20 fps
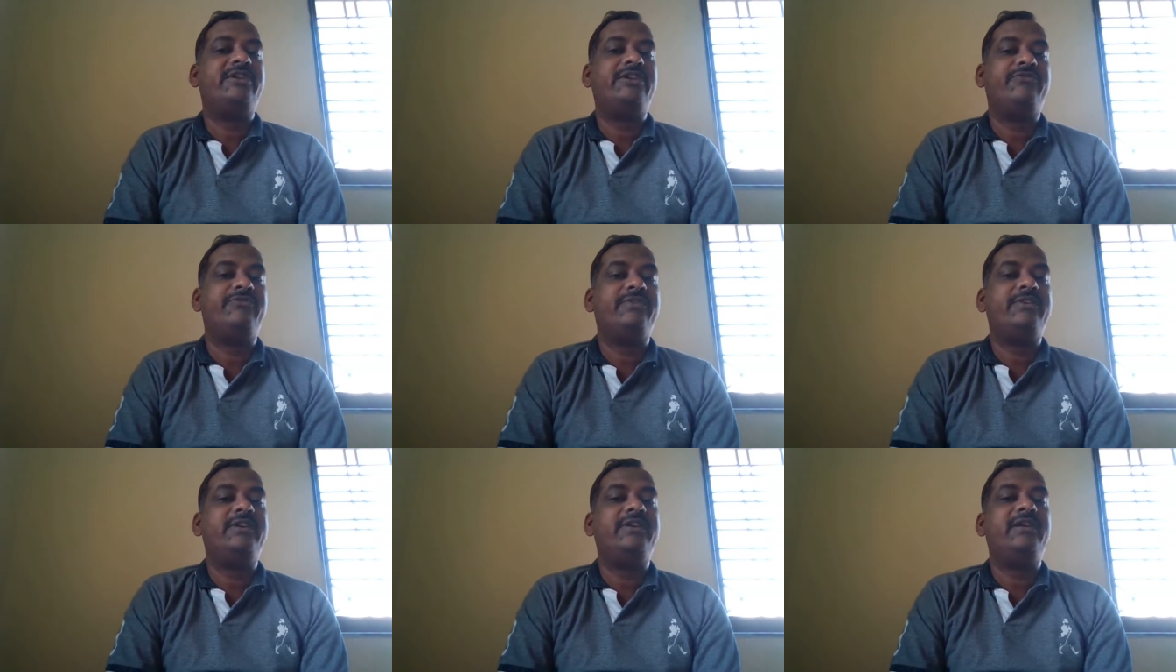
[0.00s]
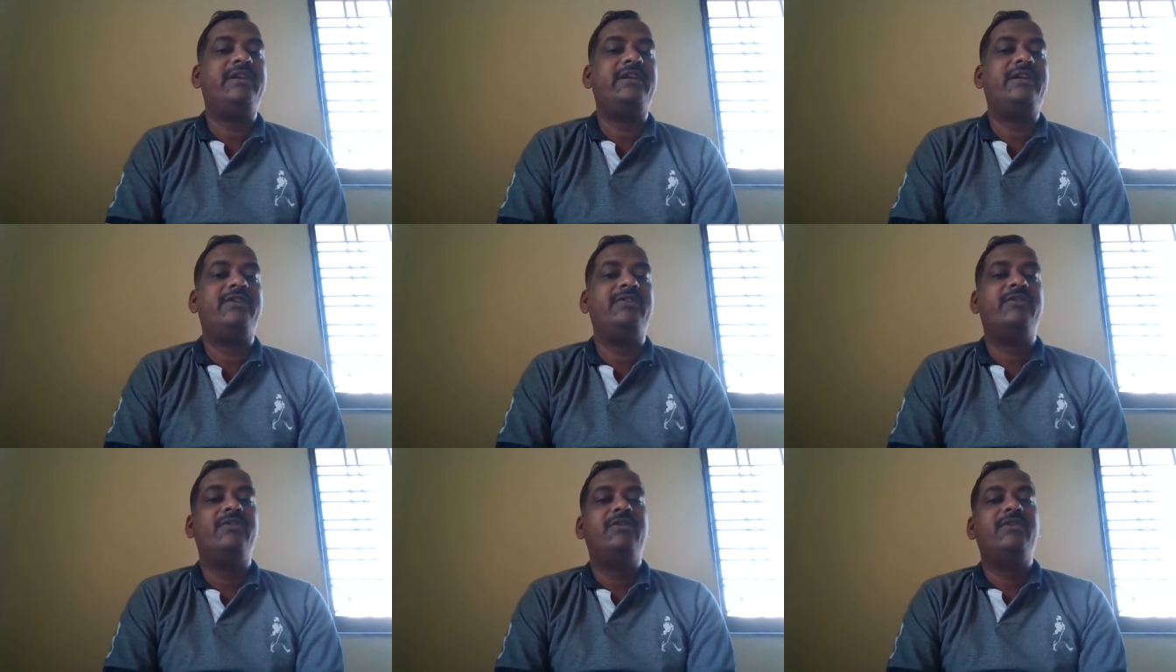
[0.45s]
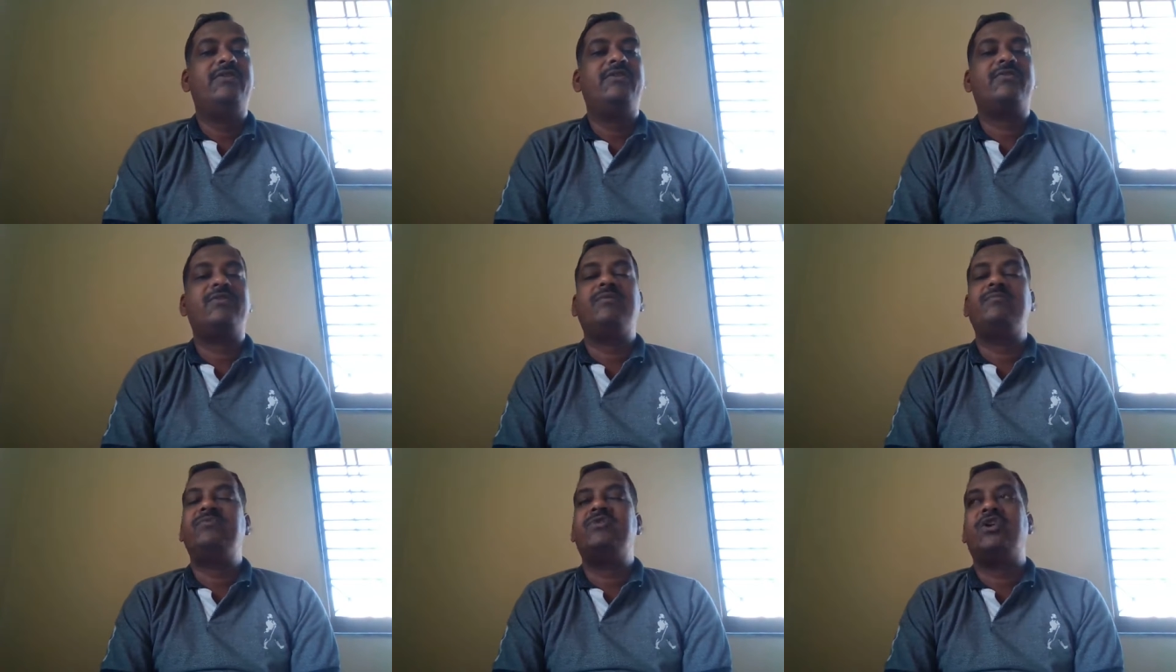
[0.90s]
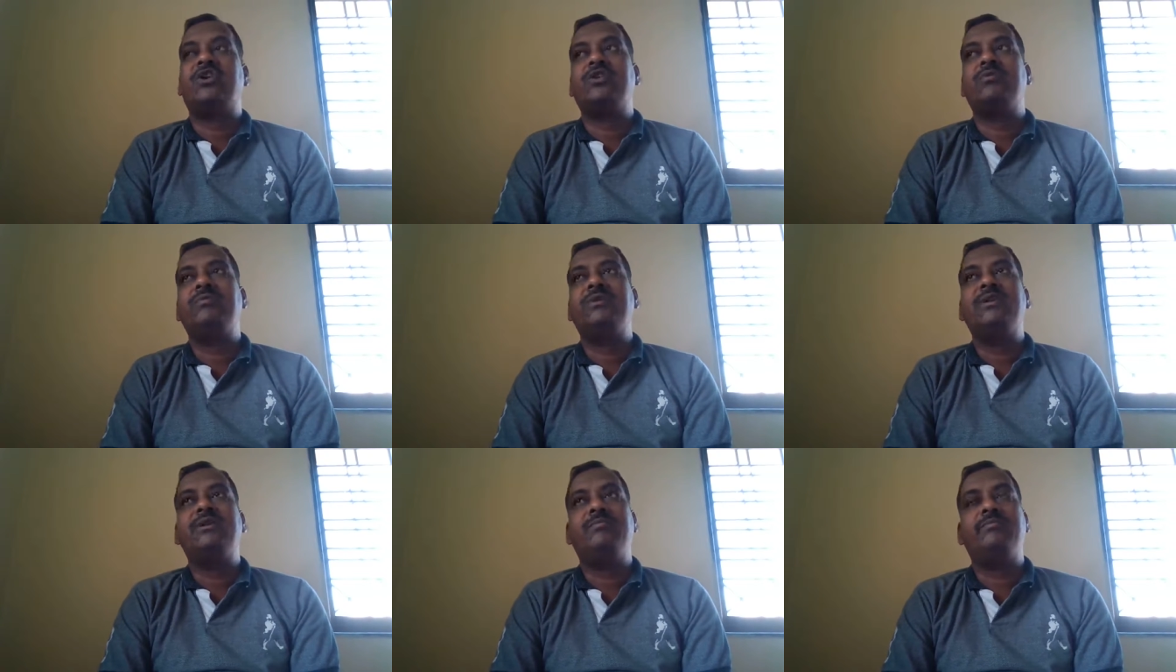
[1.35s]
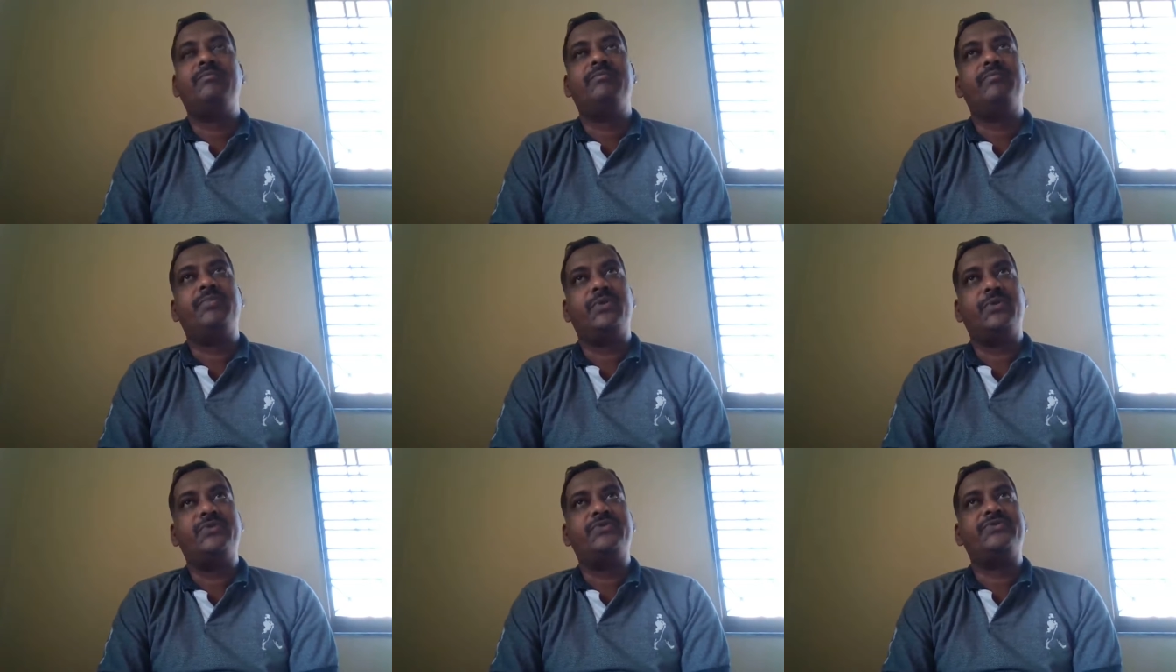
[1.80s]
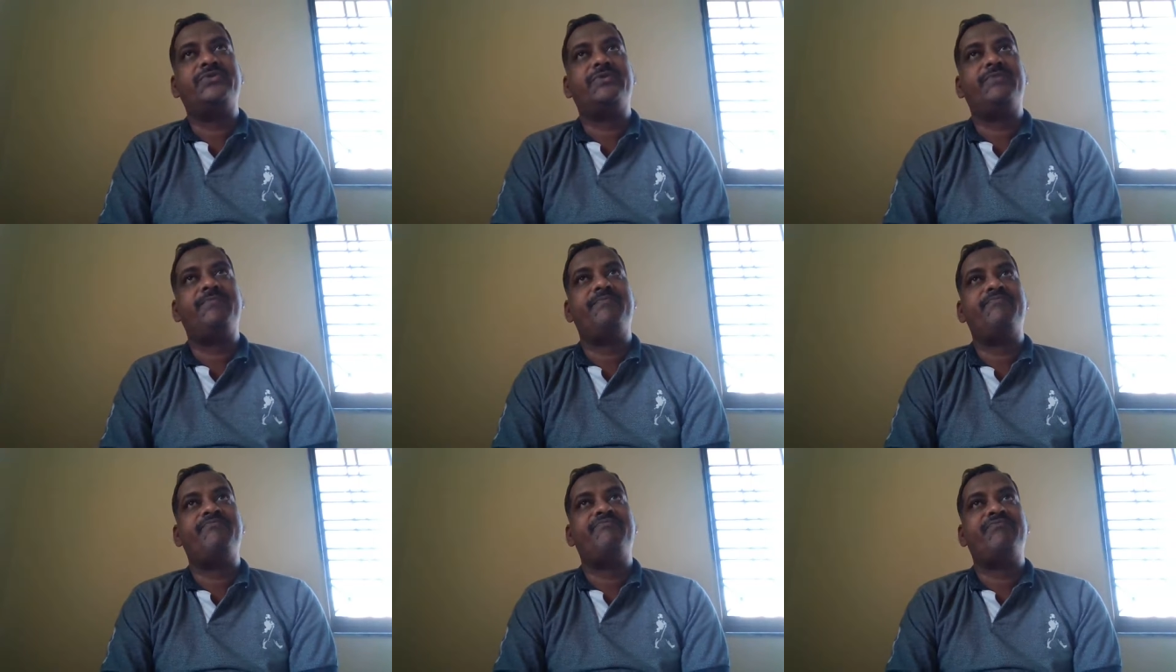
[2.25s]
differently from normal prose.